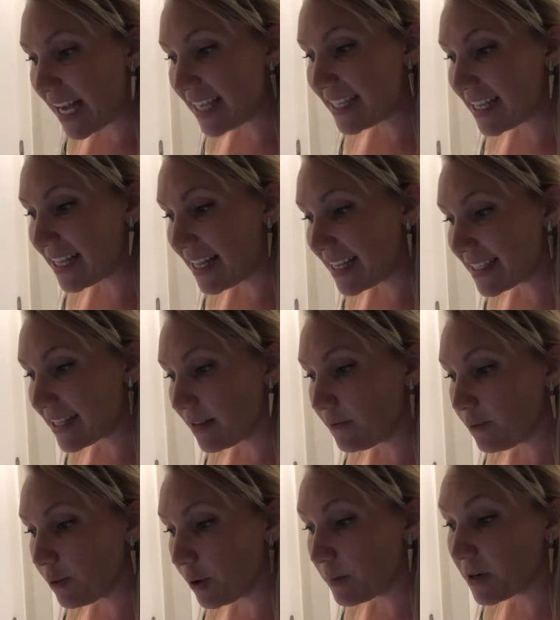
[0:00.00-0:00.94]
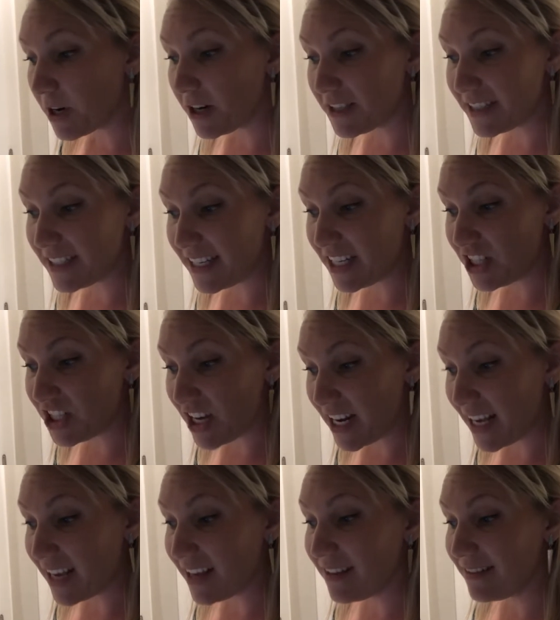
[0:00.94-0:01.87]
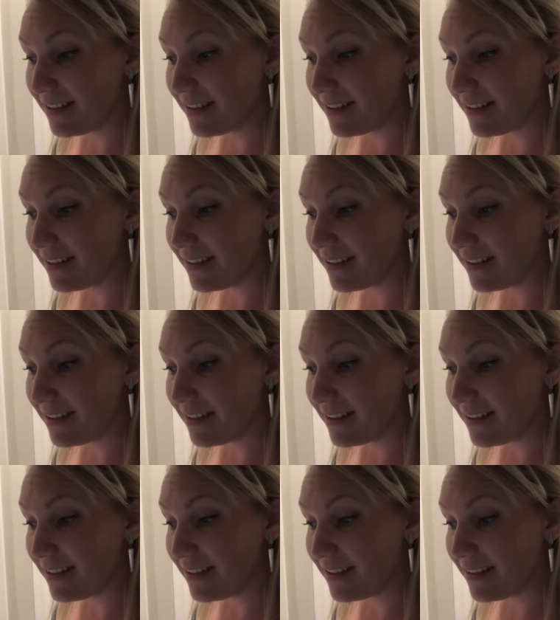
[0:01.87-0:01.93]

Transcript: SLS can form carcinogenic